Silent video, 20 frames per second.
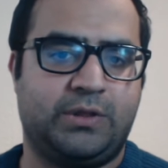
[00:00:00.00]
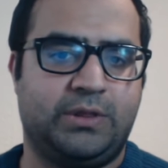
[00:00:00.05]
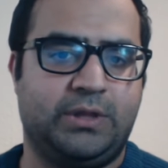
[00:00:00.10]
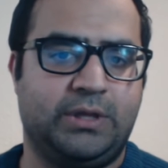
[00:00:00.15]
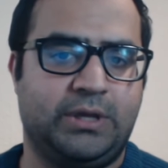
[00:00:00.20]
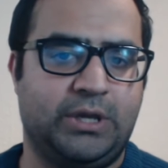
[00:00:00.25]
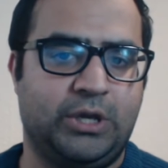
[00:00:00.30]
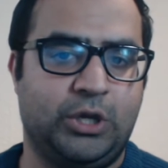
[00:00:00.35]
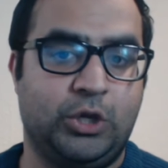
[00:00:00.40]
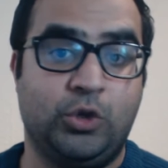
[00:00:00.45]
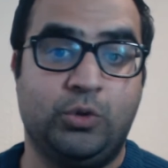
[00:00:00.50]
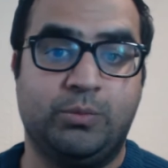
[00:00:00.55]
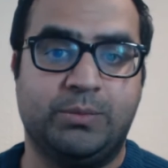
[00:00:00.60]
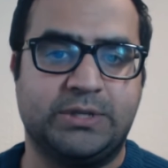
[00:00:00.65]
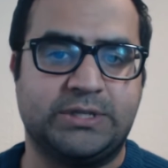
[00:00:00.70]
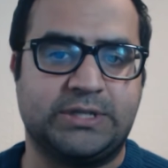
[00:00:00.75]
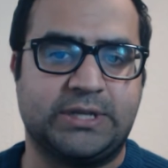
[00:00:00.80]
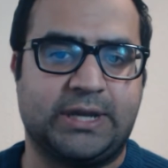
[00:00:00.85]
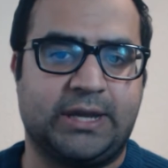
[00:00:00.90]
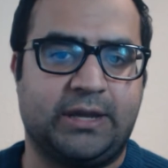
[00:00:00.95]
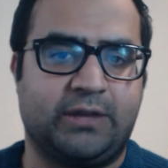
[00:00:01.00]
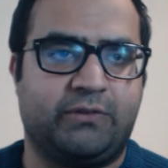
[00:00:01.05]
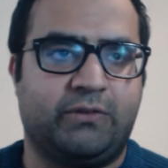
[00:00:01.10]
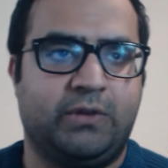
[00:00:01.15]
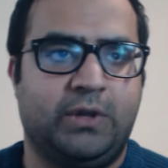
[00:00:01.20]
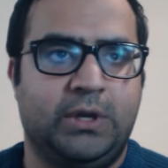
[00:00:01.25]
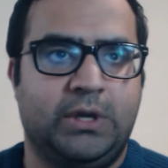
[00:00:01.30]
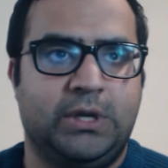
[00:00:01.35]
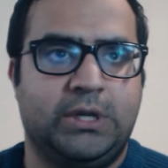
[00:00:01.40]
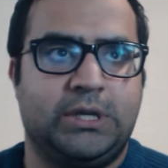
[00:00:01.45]
humans, I
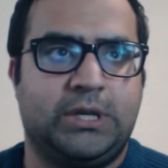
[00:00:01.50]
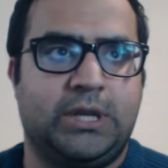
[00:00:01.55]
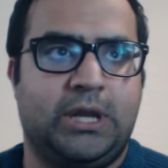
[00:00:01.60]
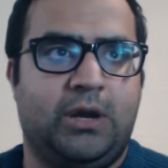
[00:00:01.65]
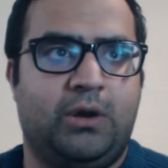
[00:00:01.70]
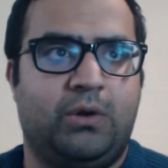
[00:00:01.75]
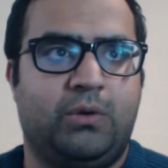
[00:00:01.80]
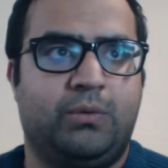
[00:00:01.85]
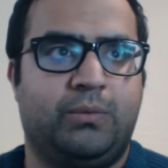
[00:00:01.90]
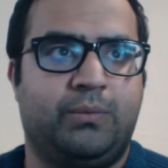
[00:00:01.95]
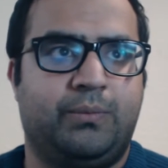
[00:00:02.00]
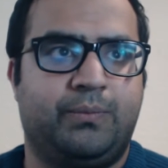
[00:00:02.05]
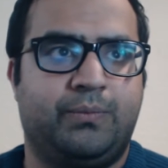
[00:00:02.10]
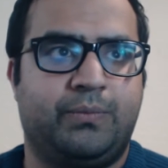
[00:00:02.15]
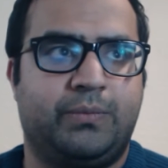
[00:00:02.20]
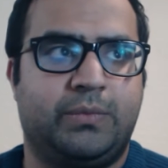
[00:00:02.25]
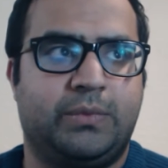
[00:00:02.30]
guess. Now,